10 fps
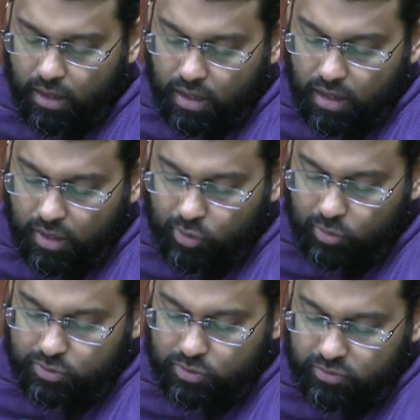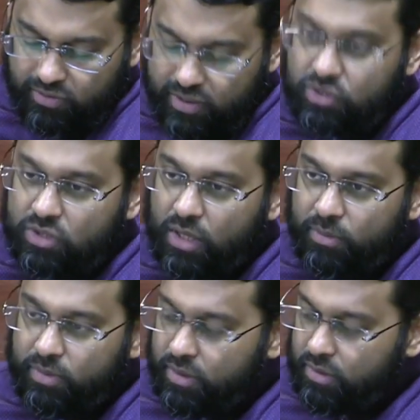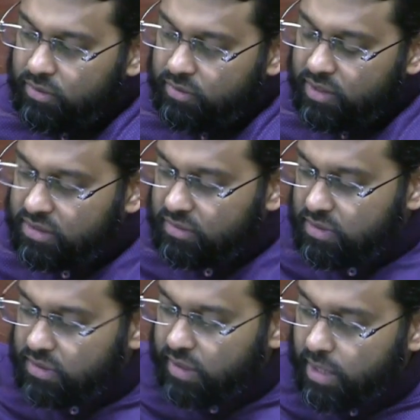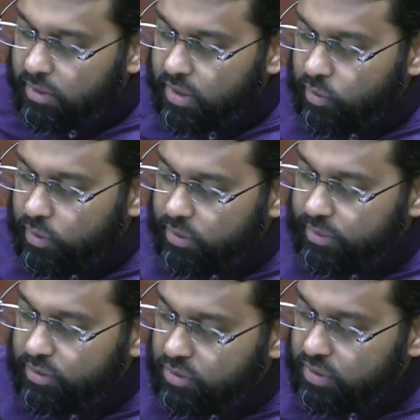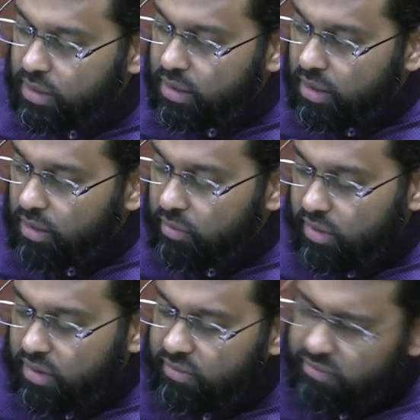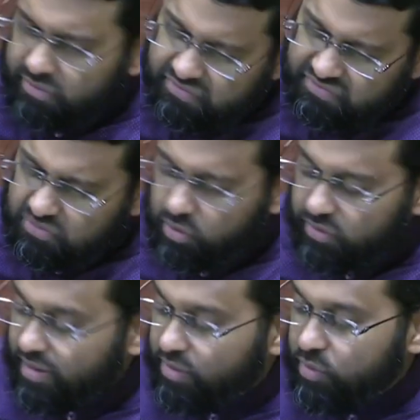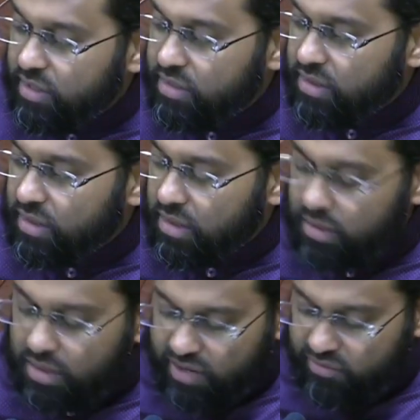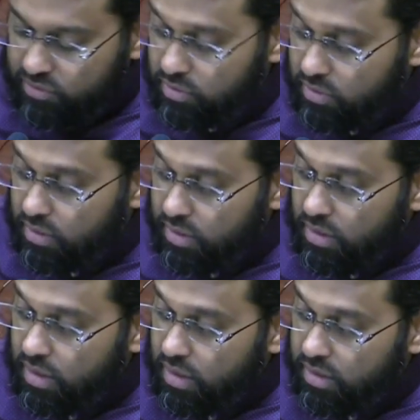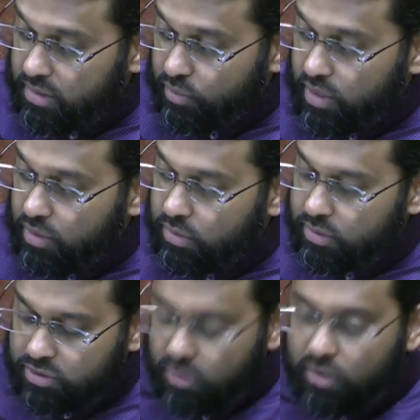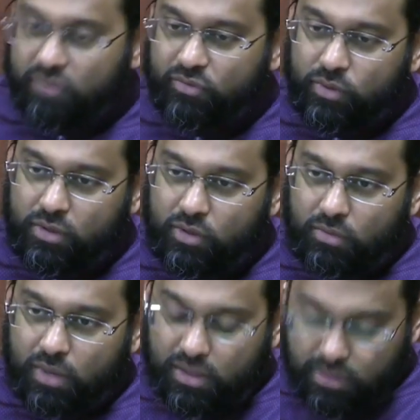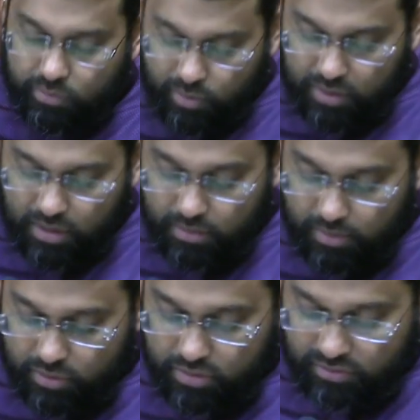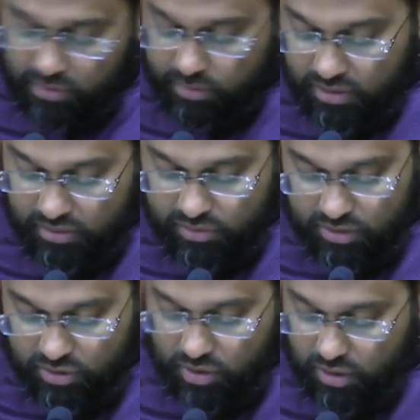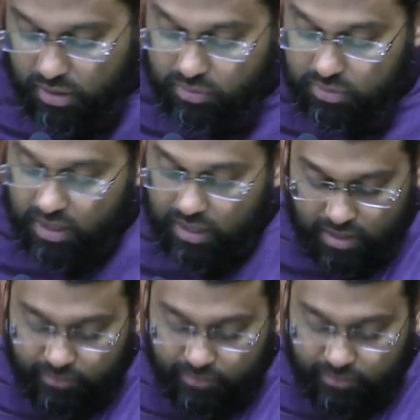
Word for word: I hope to finish up the rest of the Sahaba that we will be doing within four or five weeks and then after uh, the break we will start off with the Ummahat al-Mu'mineen the mothers of the believers inshallah ta'ala